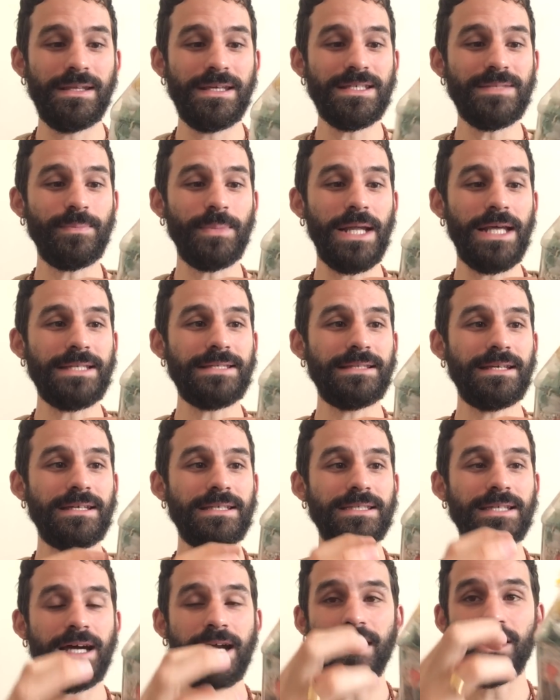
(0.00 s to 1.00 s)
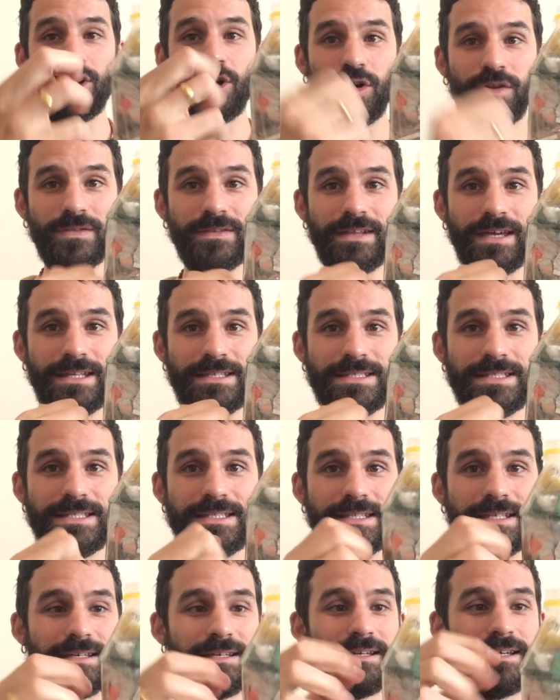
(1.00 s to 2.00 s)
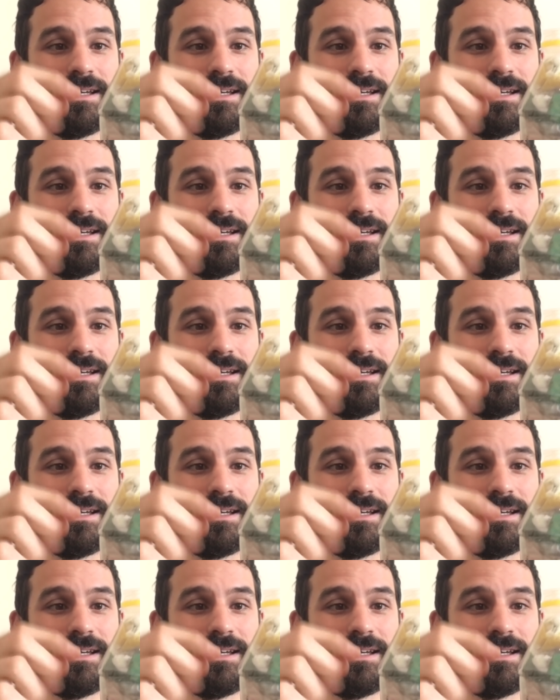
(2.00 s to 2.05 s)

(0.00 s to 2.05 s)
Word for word: these plastics are condensed